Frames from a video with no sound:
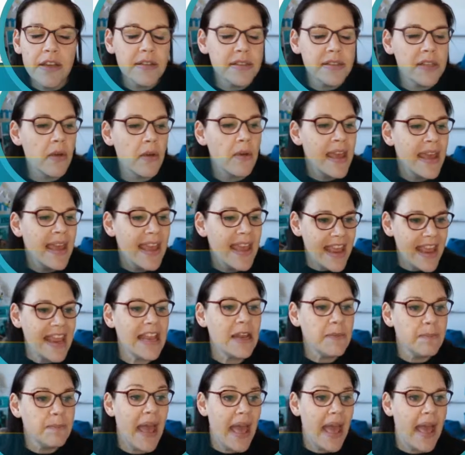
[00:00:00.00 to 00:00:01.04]
So
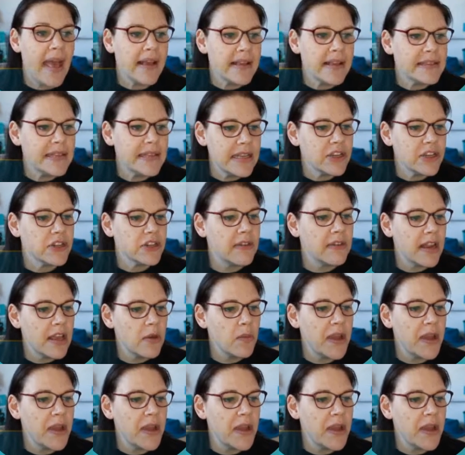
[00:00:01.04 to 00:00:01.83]
in pairs, literally,